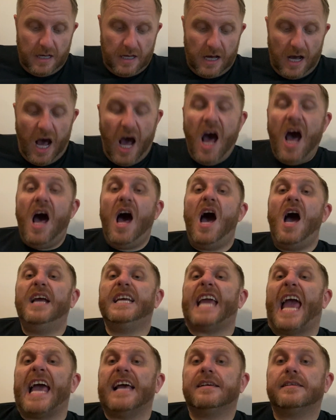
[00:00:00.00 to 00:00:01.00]
Ah,
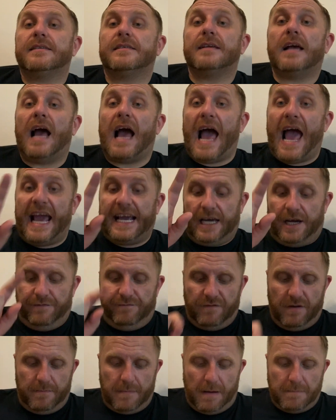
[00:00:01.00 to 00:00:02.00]
yes, I can
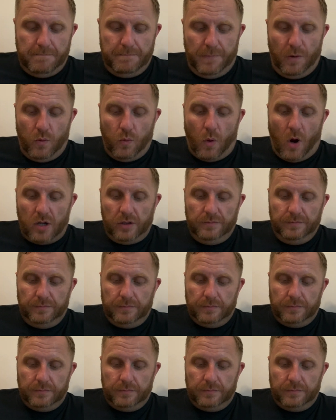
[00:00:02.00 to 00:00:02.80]
remember one.